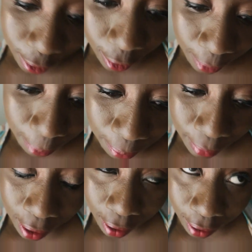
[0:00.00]

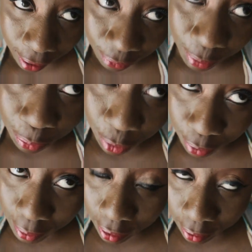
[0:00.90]
I have been
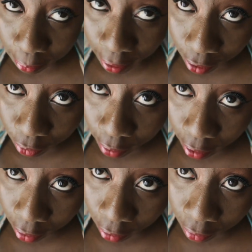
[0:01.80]
building
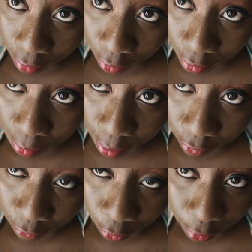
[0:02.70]
That's me
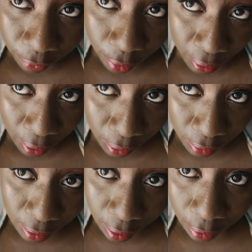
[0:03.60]
for a very long
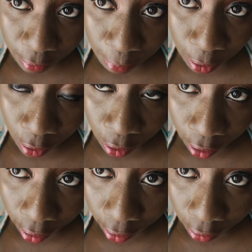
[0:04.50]
time,
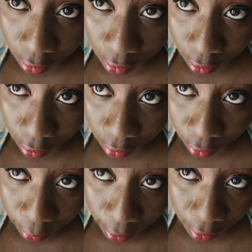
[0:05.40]
and I
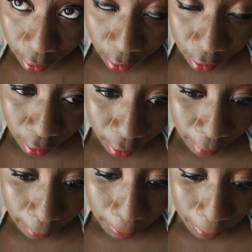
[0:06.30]
created
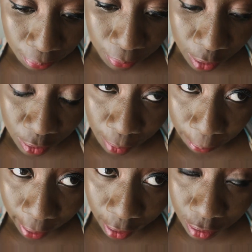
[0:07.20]

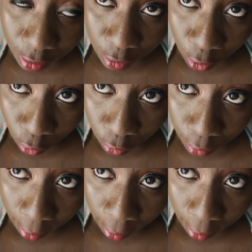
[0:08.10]
some pages called